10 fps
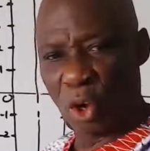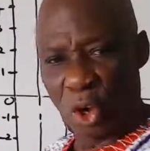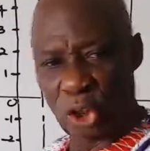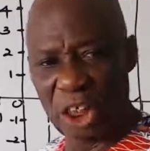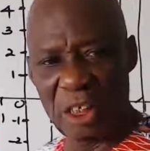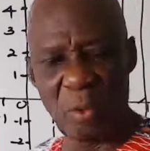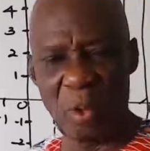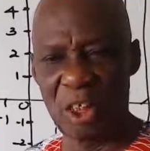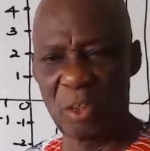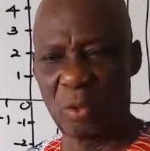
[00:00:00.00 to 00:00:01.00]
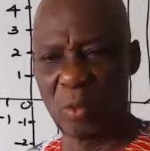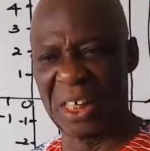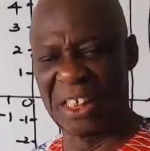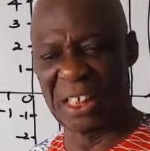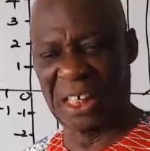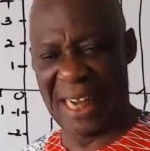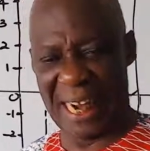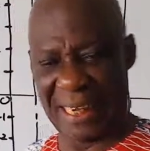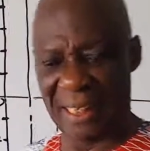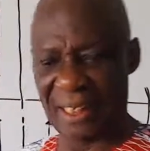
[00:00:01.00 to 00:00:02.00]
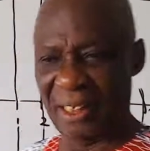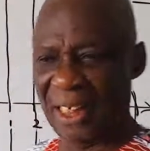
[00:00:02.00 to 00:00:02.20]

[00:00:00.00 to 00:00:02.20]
until we reach the end.